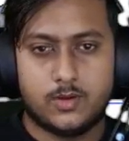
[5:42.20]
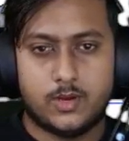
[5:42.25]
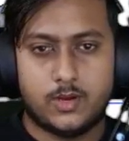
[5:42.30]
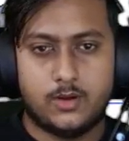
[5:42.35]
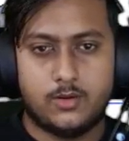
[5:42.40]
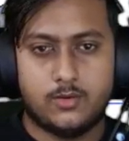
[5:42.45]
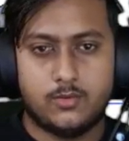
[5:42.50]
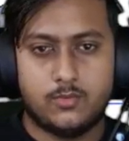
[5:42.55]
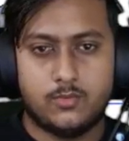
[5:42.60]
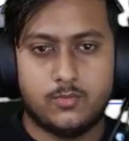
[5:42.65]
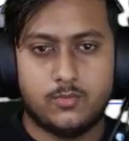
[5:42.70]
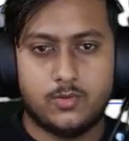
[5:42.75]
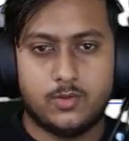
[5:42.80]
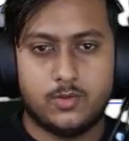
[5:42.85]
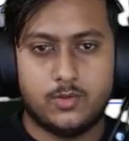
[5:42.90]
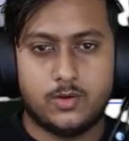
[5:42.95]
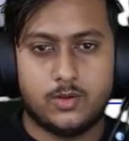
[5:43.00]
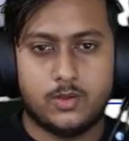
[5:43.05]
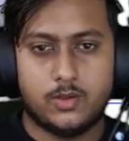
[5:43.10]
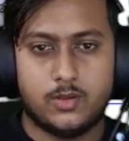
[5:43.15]
over
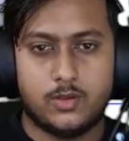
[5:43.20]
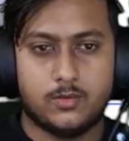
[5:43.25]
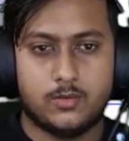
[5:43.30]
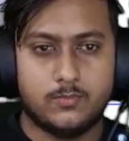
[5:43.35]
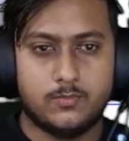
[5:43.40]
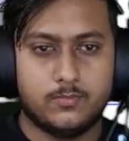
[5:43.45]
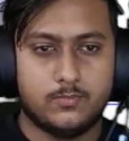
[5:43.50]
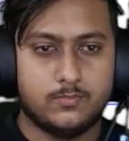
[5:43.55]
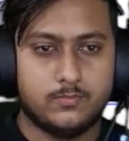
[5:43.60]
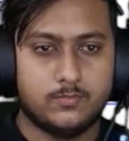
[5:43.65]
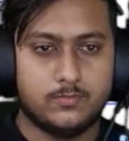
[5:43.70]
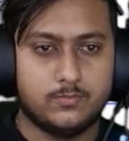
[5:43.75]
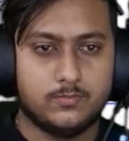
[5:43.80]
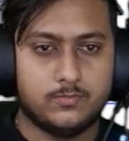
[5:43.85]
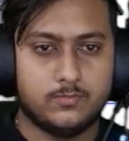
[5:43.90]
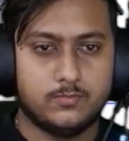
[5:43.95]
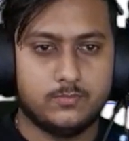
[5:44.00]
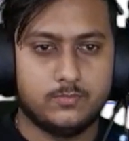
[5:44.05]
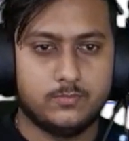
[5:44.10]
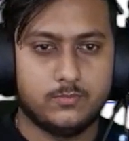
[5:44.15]
here,
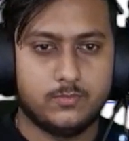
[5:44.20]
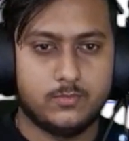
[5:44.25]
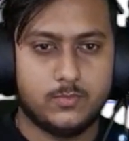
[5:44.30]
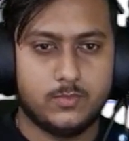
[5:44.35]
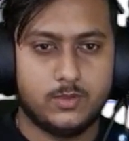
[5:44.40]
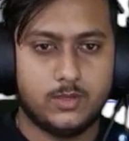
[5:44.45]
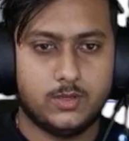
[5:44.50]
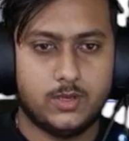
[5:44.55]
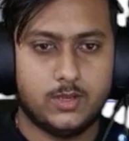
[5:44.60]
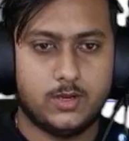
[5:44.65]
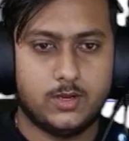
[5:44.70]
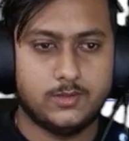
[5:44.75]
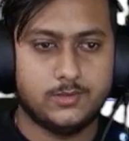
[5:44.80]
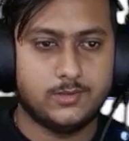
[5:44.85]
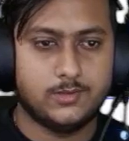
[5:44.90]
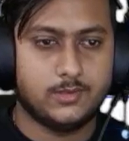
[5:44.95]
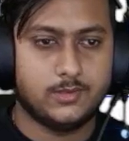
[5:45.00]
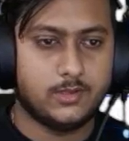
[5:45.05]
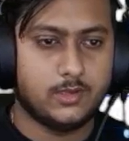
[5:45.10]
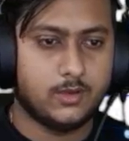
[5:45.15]
and
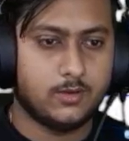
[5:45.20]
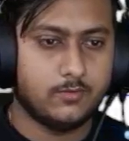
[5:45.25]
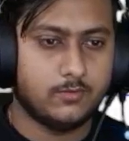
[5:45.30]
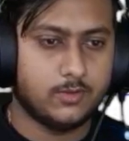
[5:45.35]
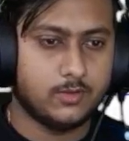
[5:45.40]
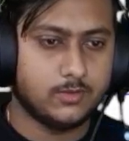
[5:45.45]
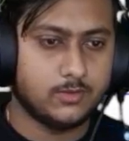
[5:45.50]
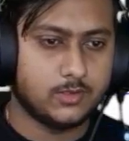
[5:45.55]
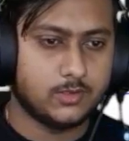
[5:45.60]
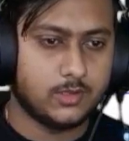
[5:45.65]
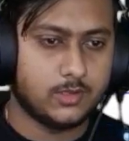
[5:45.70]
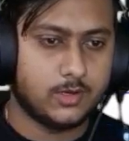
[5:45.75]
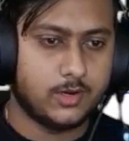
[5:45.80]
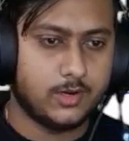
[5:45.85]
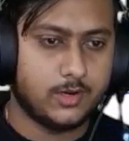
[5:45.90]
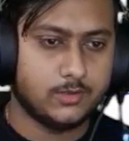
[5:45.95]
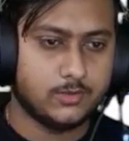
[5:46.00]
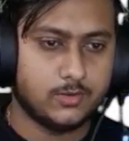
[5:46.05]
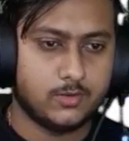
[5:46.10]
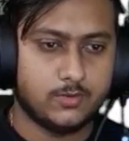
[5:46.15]
let's give this a
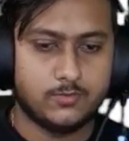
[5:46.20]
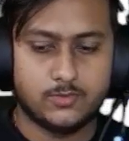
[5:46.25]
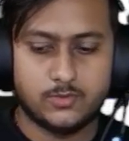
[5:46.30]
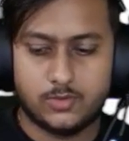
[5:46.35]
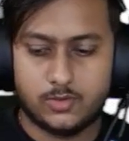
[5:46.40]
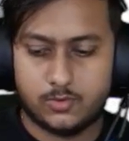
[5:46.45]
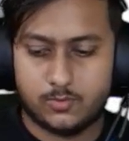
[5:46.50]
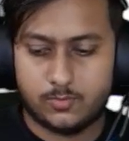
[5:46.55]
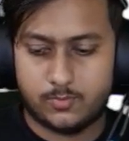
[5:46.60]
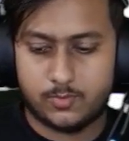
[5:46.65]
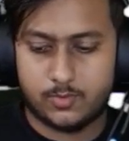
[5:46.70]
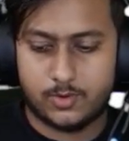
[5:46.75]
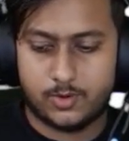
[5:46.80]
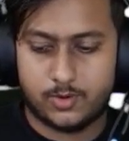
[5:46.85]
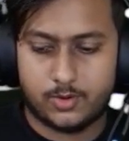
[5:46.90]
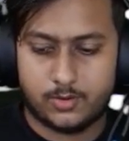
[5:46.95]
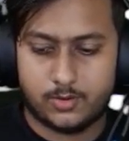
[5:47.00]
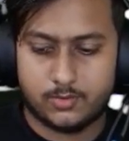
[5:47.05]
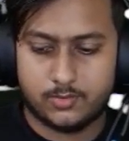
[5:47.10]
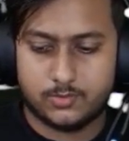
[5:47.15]
radius of
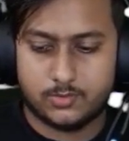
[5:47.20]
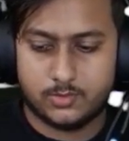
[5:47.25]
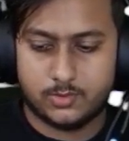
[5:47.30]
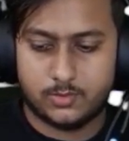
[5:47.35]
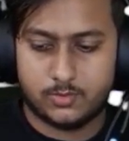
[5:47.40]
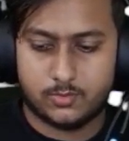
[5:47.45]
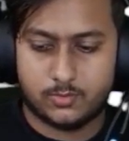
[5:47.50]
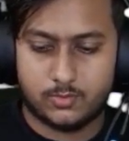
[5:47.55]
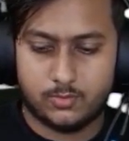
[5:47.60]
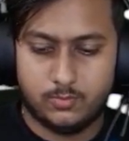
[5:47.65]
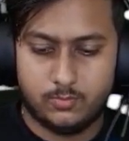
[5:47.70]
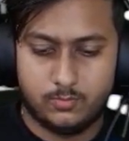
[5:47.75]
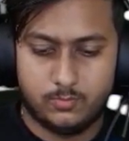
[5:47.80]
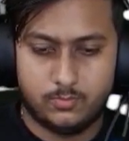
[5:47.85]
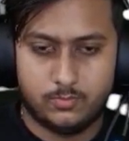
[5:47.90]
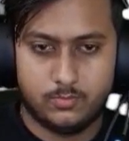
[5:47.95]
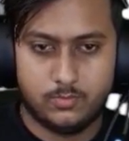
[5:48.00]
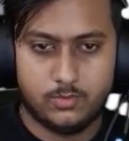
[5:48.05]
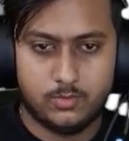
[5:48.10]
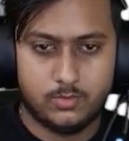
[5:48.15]
0.02
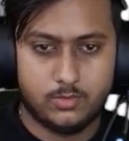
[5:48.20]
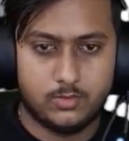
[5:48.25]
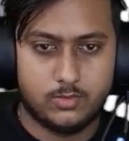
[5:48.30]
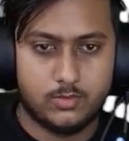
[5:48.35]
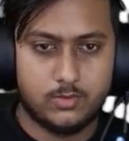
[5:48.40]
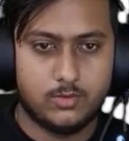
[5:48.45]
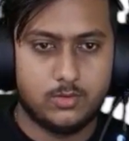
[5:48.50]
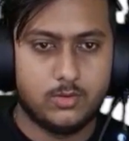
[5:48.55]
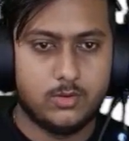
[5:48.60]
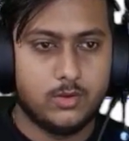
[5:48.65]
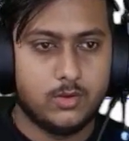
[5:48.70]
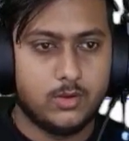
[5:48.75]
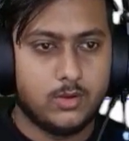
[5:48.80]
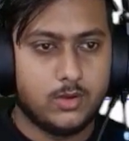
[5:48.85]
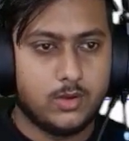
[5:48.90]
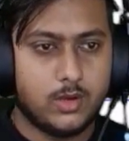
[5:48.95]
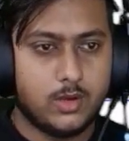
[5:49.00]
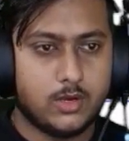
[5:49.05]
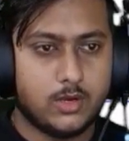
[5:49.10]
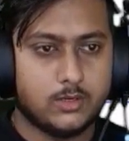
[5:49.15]

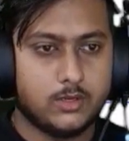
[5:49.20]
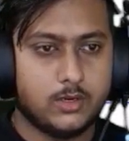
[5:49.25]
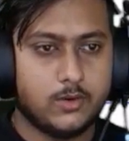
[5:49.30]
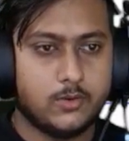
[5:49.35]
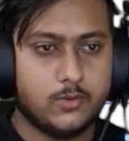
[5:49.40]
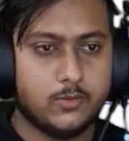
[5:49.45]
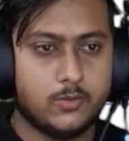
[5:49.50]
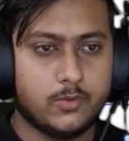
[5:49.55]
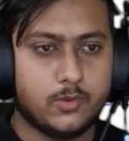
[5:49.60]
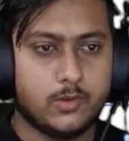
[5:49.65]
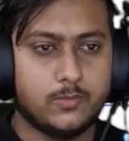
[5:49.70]
and click on OK.